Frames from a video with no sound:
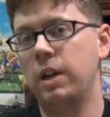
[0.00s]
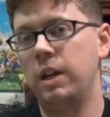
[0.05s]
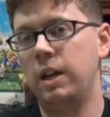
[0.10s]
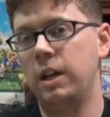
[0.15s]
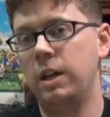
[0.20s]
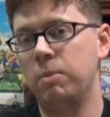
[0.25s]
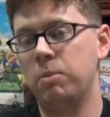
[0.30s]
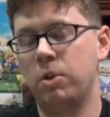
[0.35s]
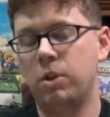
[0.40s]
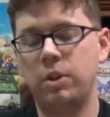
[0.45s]

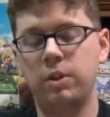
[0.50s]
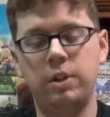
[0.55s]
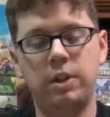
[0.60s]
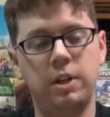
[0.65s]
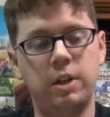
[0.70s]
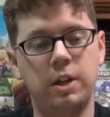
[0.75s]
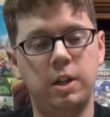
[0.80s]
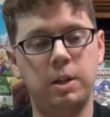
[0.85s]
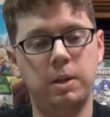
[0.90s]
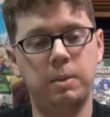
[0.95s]
game on
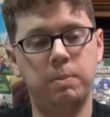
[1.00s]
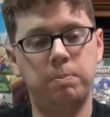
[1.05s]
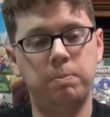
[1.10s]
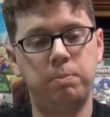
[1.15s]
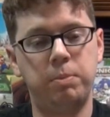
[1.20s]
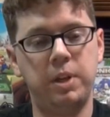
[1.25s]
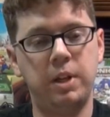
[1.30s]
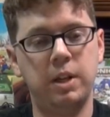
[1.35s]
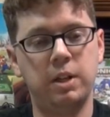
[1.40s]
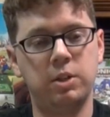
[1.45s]
the
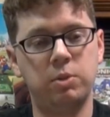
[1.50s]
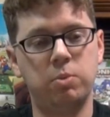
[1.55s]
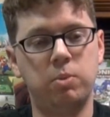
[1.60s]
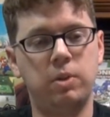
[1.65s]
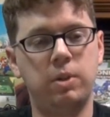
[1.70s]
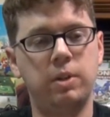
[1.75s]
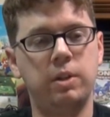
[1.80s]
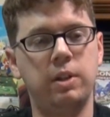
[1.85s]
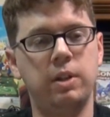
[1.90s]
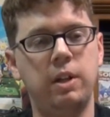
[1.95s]

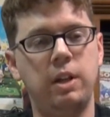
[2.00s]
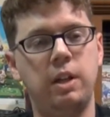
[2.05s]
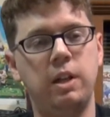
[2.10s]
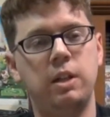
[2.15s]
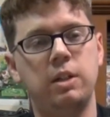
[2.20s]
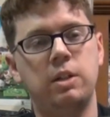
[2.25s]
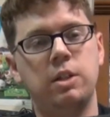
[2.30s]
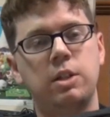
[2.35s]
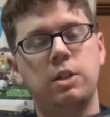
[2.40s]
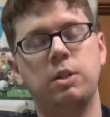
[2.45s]
PS1.
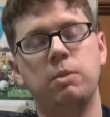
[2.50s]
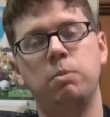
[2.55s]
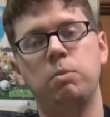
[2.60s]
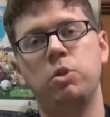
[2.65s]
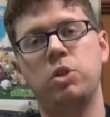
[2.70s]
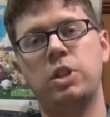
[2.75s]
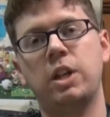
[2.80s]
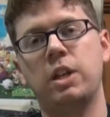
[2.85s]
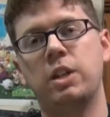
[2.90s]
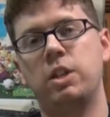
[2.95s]
It's
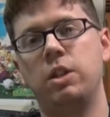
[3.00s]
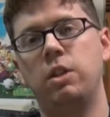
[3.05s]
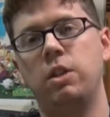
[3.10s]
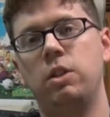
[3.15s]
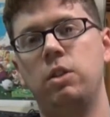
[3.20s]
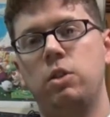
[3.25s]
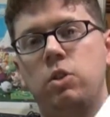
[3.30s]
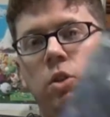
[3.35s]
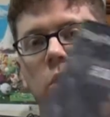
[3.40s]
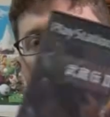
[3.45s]

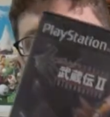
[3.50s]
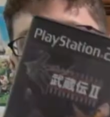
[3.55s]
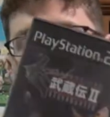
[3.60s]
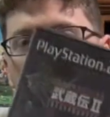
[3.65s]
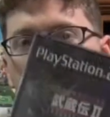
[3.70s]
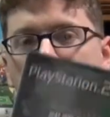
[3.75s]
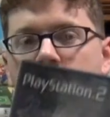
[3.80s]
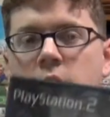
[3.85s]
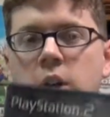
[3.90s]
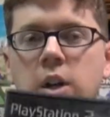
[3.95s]
Musashiden
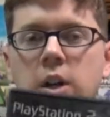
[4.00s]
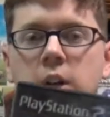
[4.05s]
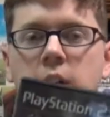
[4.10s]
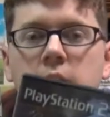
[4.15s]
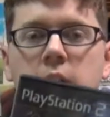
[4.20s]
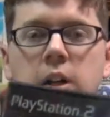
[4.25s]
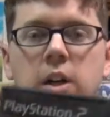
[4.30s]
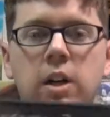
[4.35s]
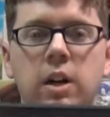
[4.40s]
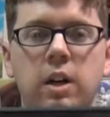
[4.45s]
2.
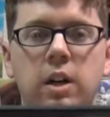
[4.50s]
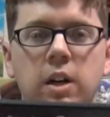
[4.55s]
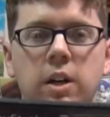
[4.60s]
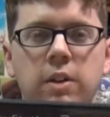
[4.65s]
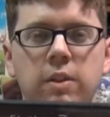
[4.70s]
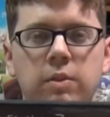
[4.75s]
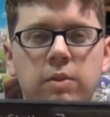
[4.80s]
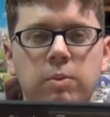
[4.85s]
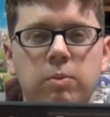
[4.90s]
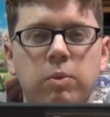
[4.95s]

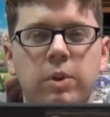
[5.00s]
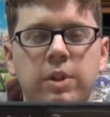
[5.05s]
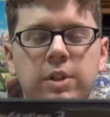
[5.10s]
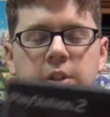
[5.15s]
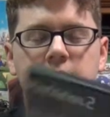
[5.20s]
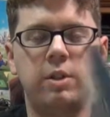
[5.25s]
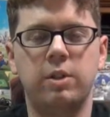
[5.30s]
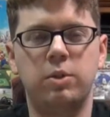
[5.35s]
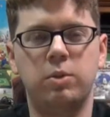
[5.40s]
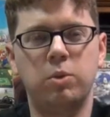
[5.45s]
What is
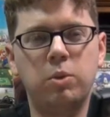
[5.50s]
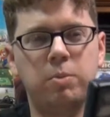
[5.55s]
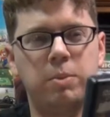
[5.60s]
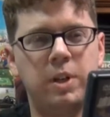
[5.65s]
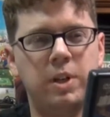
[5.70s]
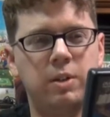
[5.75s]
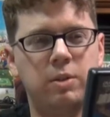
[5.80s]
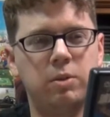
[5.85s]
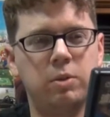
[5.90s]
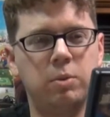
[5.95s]
it? The
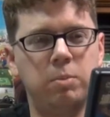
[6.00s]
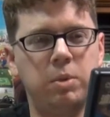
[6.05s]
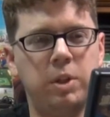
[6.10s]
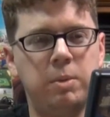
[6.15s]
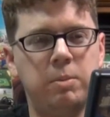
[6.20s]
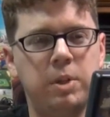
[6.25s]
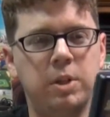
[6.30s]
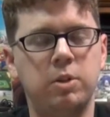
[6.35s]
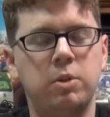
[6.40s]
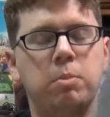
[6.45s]
Swordmaster or
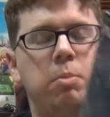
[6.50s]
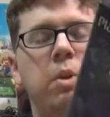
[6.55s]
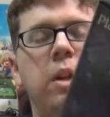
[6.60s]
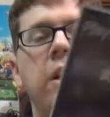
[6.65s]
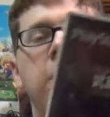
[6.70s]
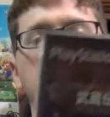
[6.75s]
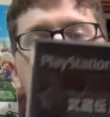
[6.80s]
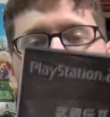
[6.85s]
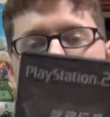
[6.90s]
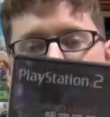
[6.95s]
Blade Master?
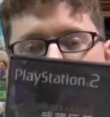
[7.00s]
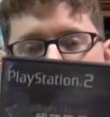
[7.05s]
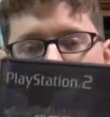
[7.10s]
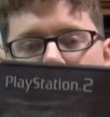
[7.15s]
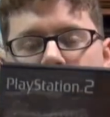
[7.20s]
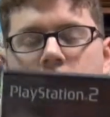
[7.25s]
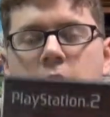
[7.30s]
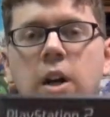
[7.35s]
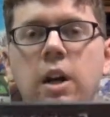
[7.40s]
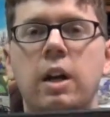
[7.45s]
Blade Master.
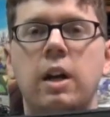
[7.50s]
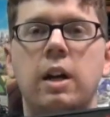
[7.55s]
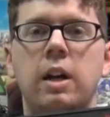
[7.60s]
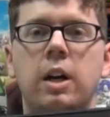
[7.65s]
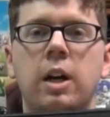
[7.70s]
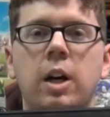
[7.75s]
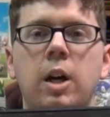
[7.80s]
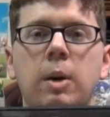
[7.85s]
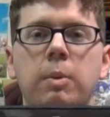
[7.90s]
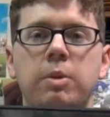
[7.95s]

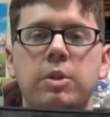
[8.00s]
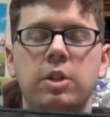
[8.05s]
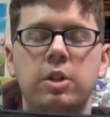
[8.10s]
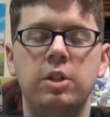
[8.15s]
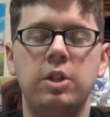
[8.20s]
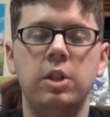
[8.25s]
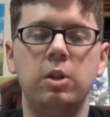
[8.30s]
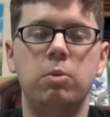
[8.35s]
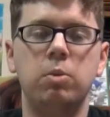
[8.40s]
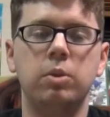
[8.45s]
It's a
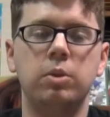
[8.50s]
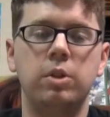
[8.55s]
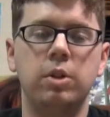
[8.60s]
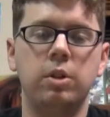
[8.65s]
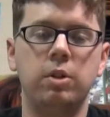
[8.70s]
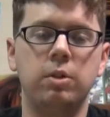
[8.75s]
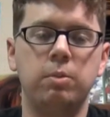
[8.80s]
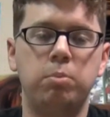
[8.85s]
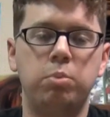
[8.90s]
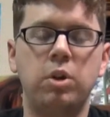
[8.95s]
sequel
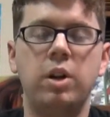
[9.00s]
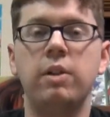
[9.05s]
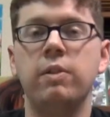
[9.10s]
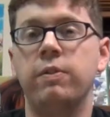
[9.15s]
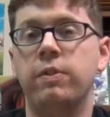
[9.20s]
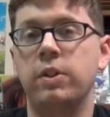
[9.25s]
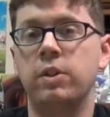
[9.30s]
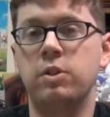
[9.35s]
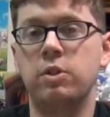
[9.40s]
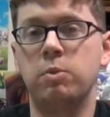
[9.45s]
to Brave
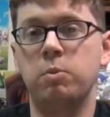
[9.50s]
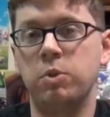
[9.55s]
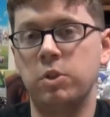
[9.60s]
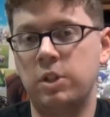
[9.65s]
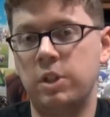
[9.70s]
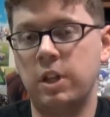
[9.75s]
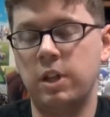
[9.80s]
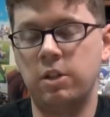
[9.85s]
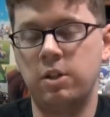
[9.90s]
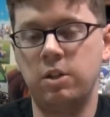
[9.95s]
Fencer
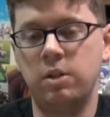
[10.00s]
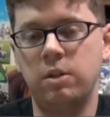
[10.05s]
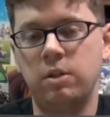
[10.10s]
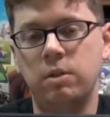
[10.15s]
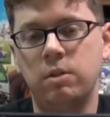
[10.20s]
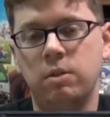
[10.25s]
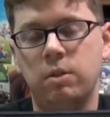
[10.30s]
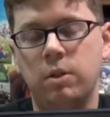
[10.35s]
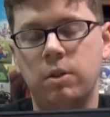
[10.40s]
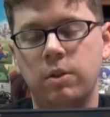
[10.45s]

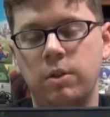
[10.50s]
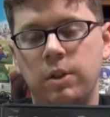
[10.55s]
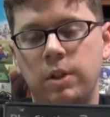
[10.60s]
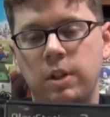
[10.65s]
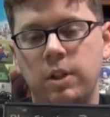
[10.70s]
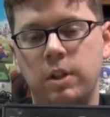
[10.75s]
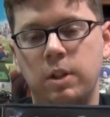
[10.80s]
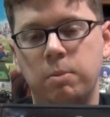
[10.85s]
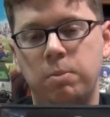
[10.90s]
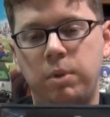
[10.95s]
Musashiden on
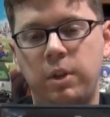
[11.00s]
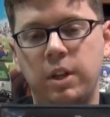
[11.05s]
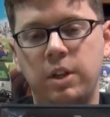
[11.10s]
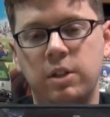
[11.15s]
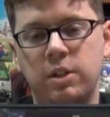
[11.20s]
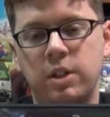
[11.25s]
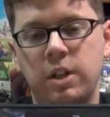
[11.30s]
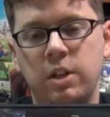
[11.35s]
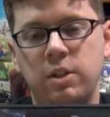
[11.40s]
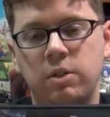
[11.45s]
the
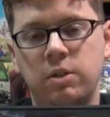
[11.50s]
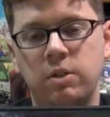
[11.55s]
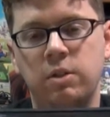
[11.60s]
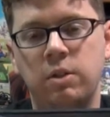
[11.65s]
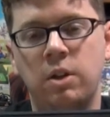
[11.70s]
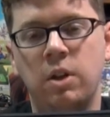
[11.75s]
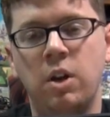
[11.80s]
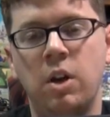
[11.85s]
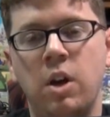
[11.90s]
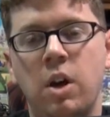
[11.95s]
PlayStation.
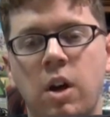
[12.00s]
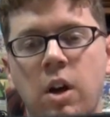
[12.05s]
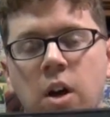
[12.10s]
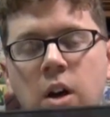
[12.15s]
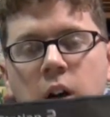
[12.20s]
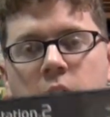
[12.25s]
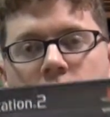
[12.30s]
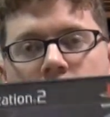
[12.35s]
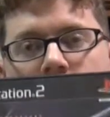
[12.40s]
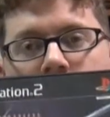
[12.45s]

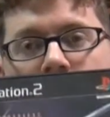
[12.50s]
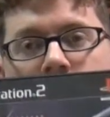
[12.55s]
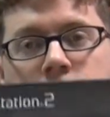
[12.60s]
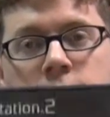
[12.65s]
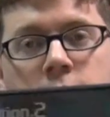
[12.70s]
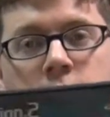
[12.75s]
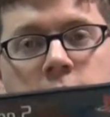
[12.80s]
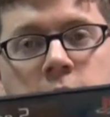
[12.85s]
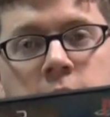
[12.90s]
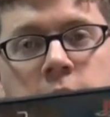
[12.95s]

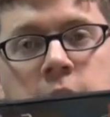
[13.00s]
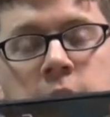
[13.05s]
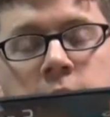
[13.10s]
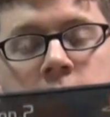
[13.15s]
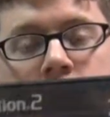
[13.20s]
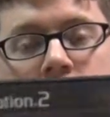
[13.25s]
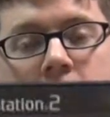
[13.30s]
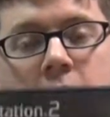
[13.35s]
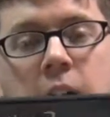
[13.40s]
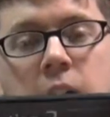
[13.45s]
Fun
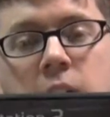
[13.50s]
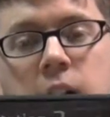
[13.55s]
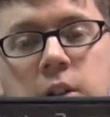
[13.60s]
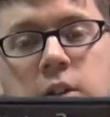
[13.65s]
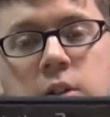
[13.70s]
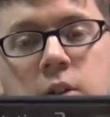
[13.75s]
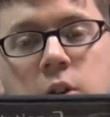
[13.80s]
action